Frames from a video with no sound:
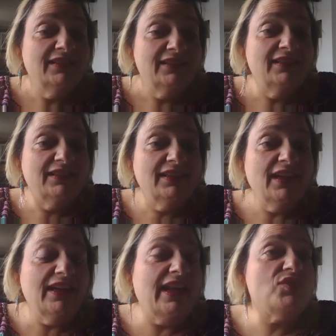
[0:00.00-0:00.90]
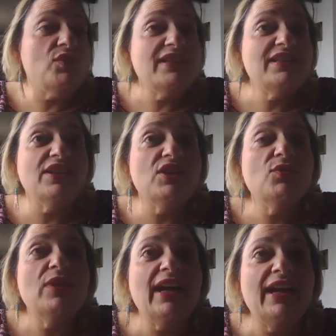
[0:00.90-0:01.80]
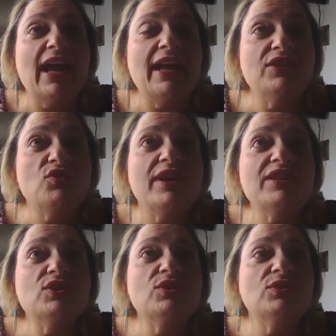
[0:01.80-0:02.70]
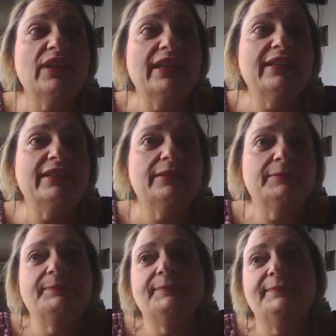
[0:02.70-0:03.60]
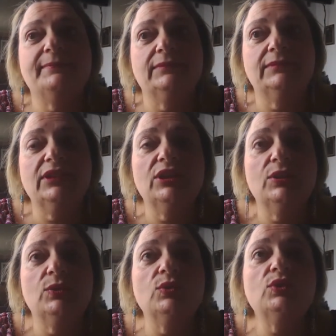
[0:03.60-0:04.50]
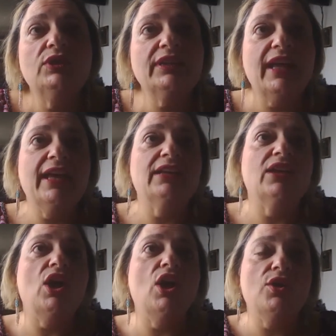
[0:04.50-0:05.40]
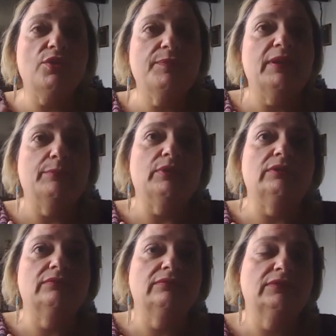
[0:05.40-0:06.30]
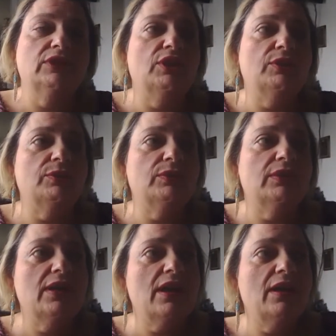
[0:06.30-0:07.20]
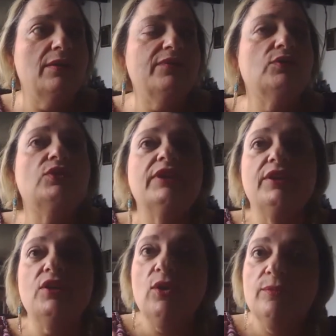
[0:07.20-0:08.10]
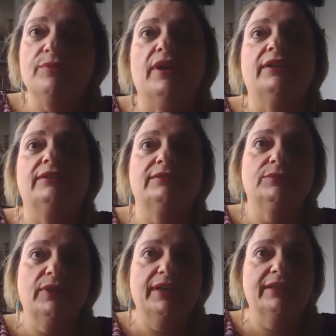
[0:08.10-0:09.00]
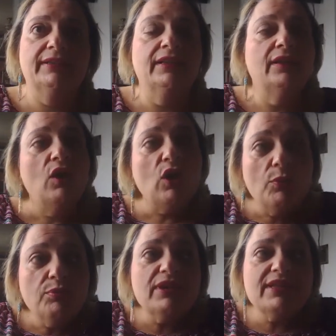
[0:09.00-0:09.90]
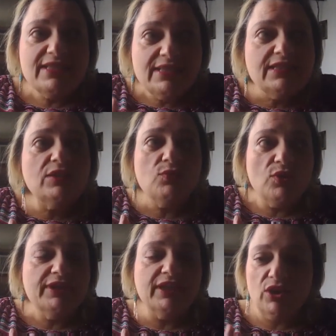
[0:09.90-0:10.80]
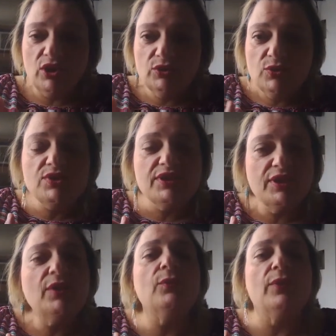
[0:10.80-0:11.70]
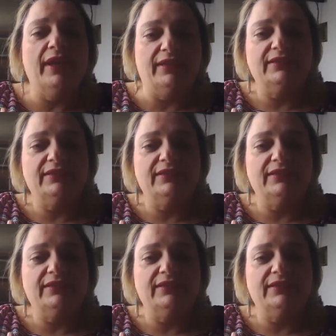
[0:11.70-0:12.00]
yeah and i try to you know what i i try to like you know look at other people you know uh if you look at oprah right oprah is still working on losing her weight